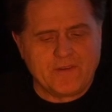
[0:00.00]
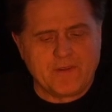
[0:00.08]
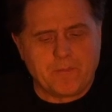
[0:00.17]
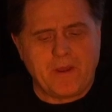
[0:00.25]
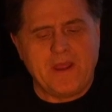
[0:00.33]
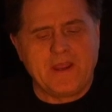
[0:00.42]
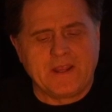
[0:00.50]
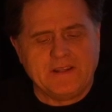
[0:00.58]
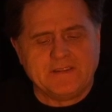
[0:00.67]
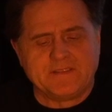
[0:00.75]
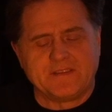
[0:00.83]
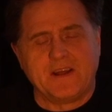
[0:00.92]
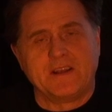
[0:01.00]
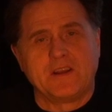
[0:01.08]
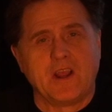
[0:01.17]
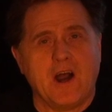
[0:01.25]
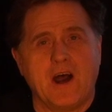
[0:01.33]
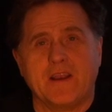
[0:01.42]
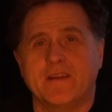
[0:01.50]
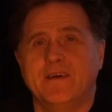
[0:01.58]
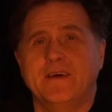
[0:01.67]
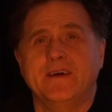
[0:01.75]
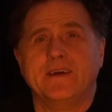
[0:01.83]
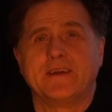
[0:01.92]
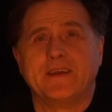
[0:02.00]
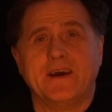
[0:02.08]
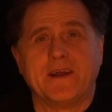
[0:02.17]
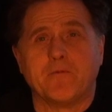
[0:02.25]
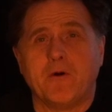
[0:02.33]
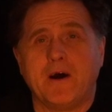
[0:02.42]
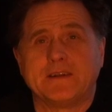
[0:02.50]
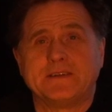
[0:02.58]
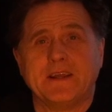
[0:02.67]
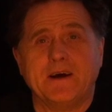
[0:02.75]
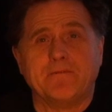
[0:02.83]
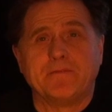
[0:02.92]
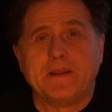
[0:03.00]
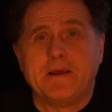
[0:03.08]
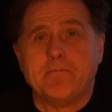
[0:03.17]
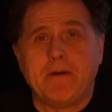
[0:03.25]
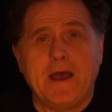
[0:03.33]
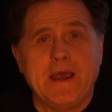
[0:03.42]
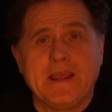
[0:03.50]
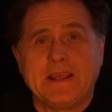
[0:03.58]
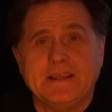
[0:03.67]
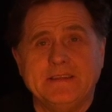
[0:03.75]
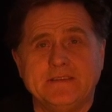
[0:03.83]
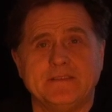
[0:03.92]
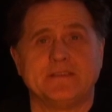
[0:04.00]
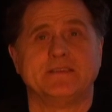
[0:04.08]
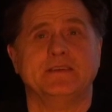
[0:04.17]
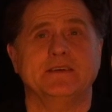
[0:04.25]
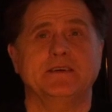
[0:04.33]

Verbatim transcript: to the pagan sun god. Gotta watch out for them pagans.